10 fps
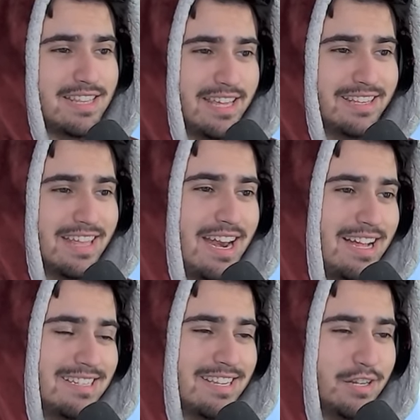thing that
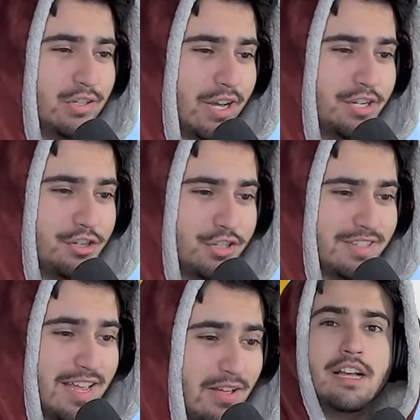I said you guys should
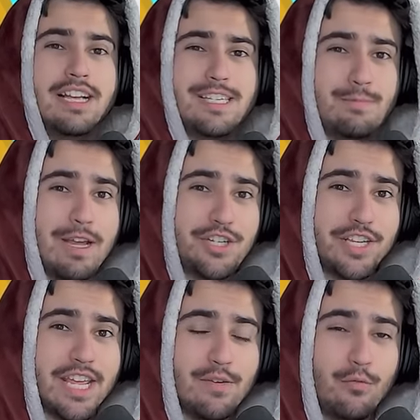sell,
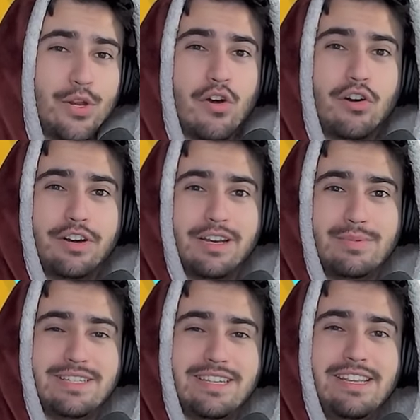especially if we are going to be
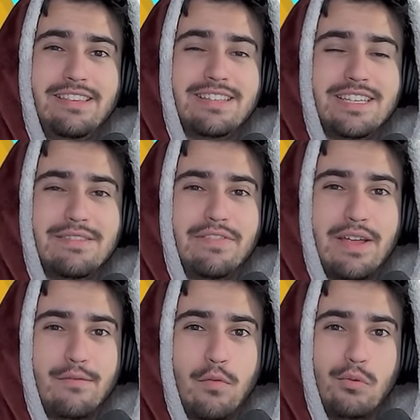seeing this
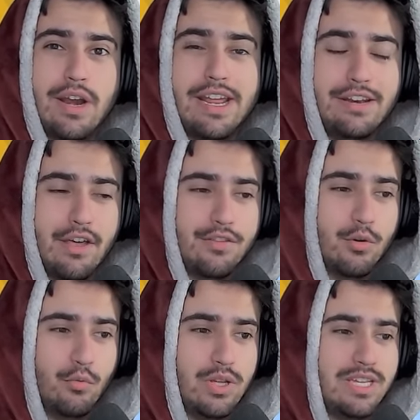event for another
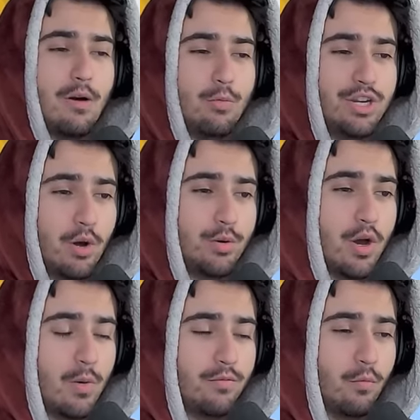week. We don't
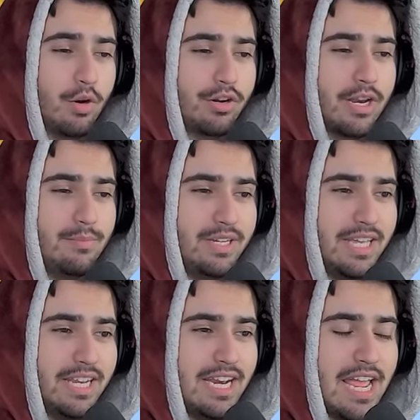know if we're going to be
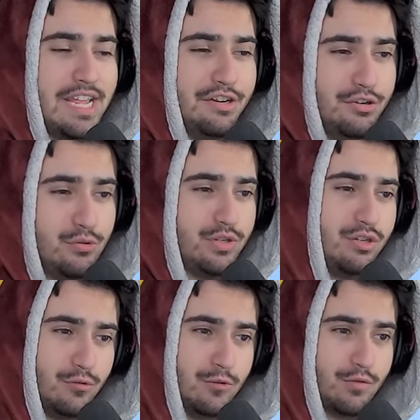getting a new
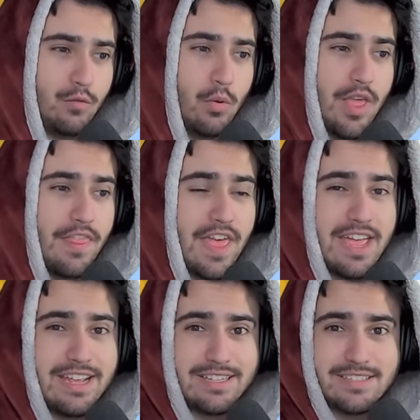huge for
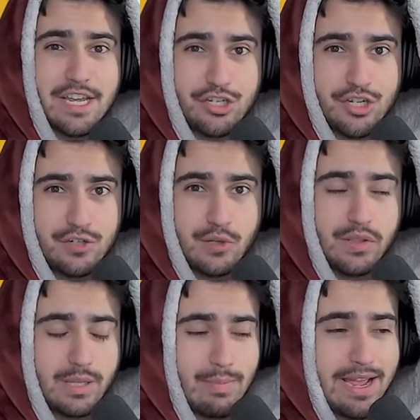that extension to
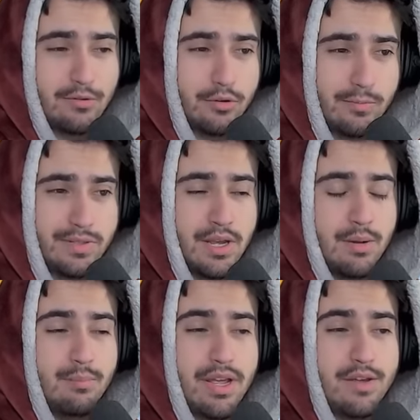the backrooms.
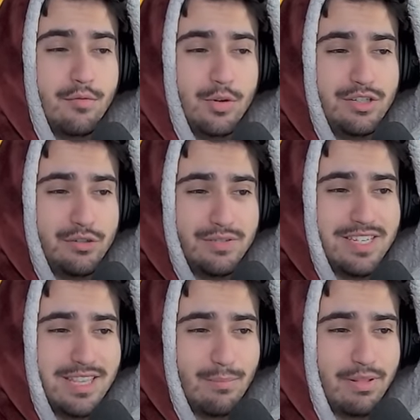But if we do
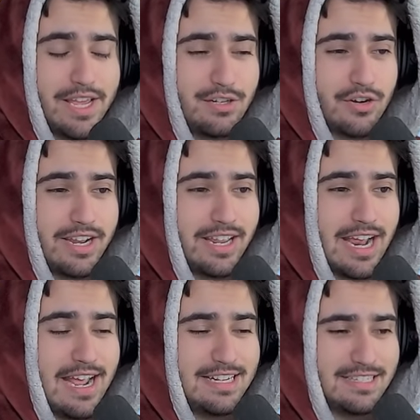see the Plague Dragon
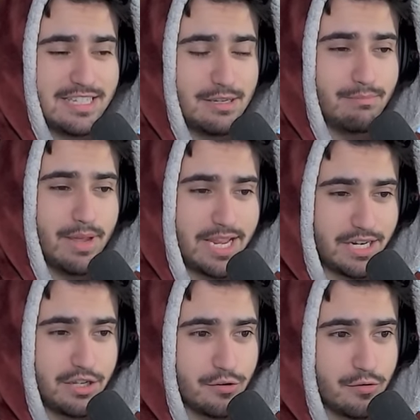as the main
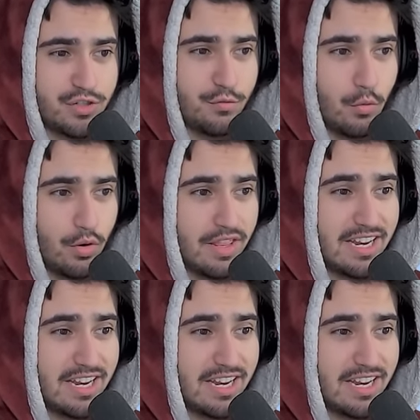huge for that